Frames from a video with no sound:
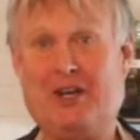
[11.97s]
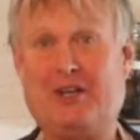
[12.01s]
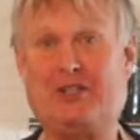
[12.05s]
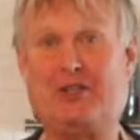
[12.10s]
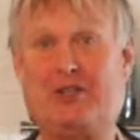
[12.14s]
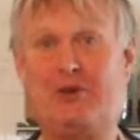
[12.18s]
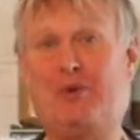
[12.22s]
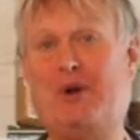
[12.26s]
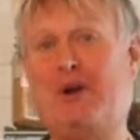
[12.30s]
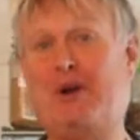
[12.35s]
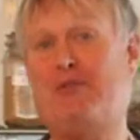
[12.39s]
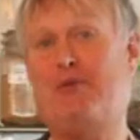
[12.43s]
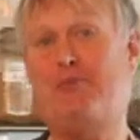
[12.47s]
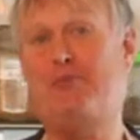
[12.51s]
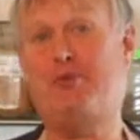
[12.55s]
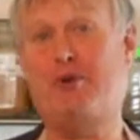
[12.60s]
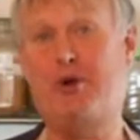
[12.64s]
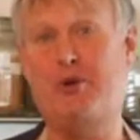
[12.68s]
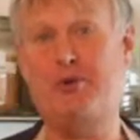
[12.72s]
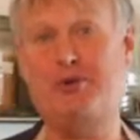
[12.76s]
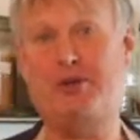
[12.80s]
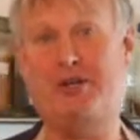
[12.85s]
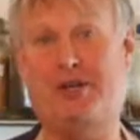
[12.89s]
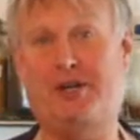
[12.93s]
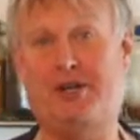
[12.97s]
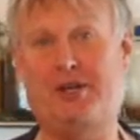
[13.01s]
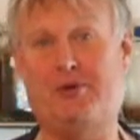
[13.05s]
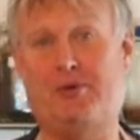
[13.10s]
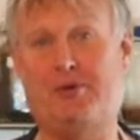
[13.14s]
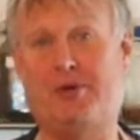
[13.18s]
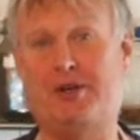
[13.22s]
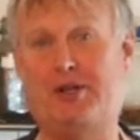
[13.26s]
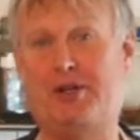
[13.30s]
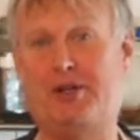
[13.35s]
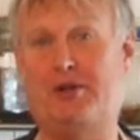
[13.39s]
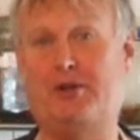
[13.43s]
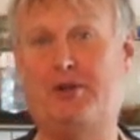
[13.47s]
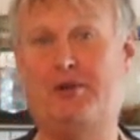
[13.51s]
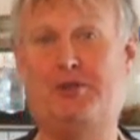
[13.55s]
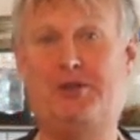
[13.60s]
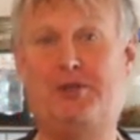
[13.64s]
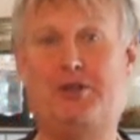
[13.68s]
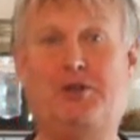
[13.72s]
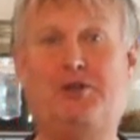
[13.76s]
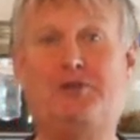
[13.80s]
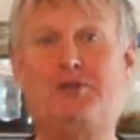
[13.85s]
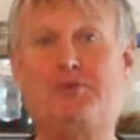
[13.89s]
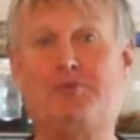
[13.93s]
So whatever protein you want to use, you
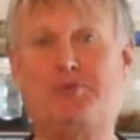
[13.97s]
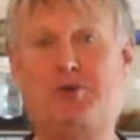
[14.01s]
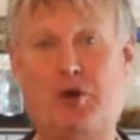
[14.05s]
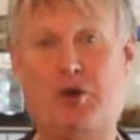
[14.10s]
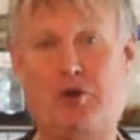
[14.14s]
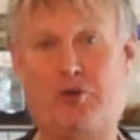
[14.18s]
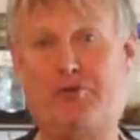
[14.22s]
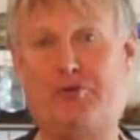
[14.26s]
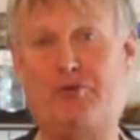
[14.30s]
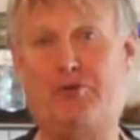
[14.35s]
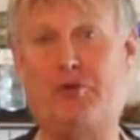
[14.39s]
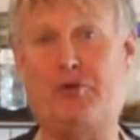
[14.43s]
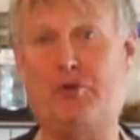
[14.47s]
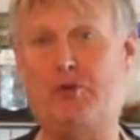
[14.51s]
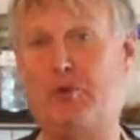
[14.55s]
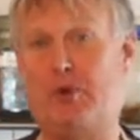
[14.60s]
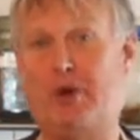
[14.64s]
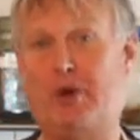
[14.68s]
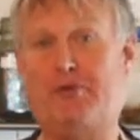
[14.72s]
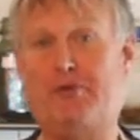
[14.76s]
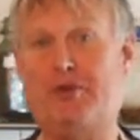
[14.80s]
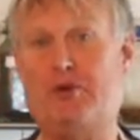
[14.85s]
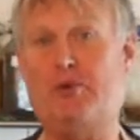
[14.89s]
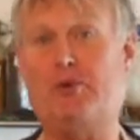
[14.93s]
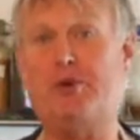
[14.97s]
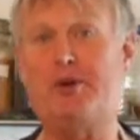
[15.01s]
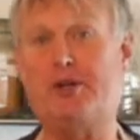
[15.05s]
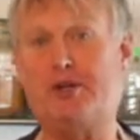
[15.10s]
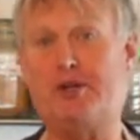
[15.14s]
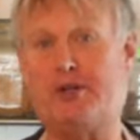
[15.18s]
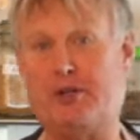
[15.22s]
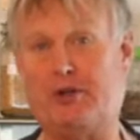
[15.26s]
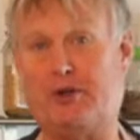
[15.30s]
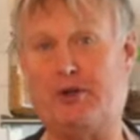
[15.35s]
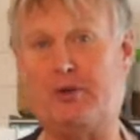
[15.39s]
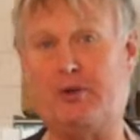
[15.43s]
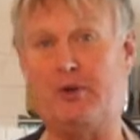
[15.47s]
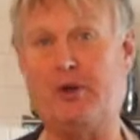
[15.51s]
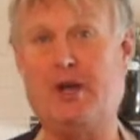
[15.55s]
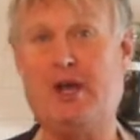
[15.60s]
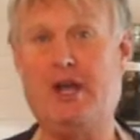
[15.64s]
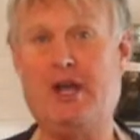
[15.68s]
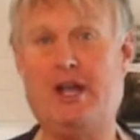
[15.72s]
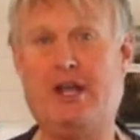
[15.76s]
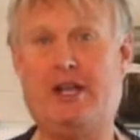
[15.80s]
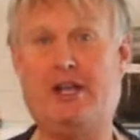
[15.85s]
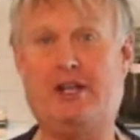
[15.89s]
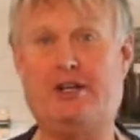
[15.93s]
can use some tofu, whatever you want to do.
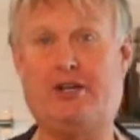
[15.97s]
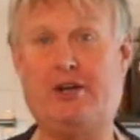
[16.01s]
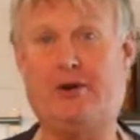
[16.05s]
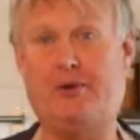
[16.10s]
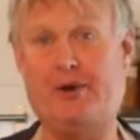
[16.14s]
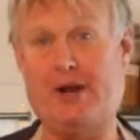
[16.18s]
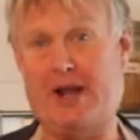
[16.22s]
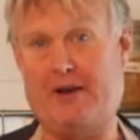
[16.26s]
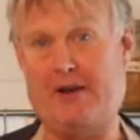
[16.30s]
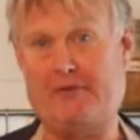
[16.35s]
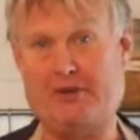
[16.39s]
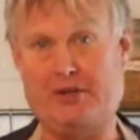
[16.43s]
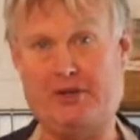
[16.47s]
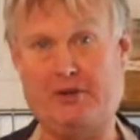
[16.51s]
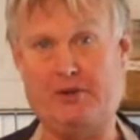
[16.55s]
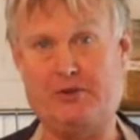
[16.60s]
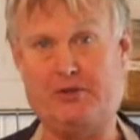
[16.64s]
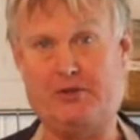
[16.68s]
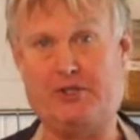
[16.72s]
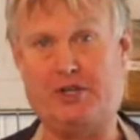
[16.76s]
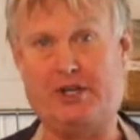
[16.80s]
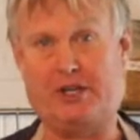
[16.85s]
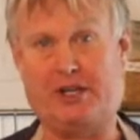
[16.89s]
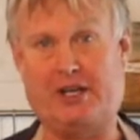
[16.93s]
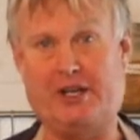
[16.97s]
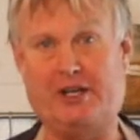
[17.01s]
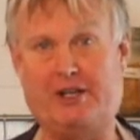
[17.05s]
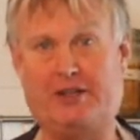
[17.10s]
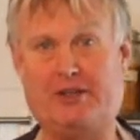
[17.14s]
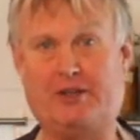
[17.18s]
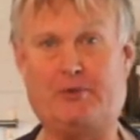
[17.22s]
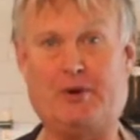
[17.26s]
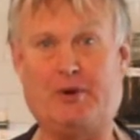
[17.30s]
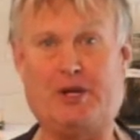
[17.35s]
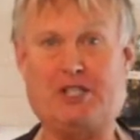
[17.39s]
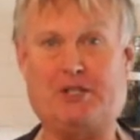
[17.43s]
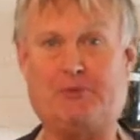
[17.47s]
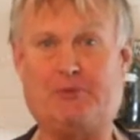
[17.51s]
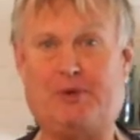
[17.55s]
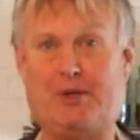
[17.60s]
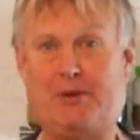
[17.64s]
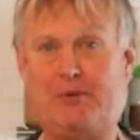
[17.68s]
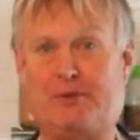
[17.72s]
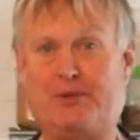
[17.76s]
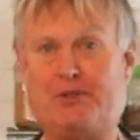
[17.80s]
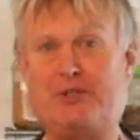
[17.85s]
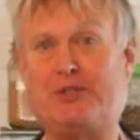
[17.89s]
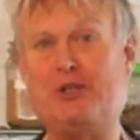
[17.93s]
You don't have to use chicken. The
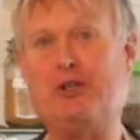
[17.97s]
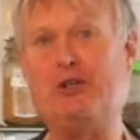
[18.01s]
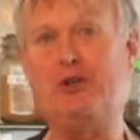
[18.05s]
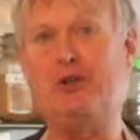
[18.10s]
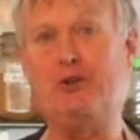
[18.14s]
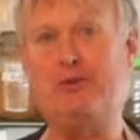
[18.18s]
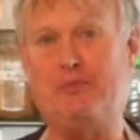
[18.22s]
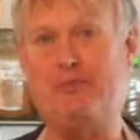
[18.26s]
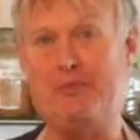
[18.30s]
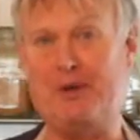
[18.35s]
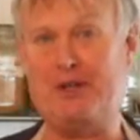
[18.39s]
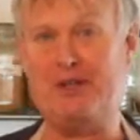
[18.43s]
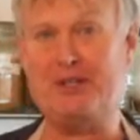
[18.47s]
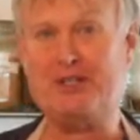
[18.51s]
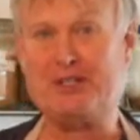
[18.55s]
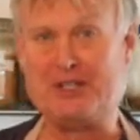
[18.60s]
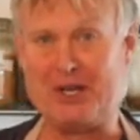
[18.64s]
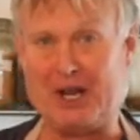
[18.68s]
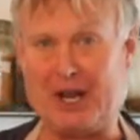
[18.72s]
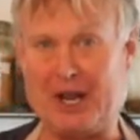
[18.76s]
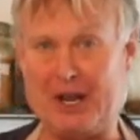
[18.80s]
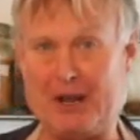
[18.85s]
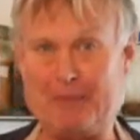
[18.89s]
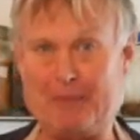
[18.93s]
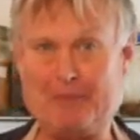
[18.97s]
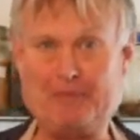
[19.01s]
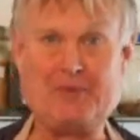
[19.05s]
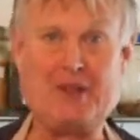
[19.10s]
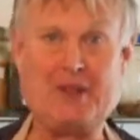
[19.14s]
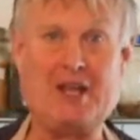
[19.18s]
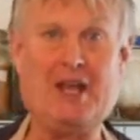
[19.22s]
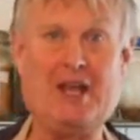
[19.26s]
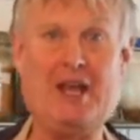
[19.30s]
recipe will still be the same.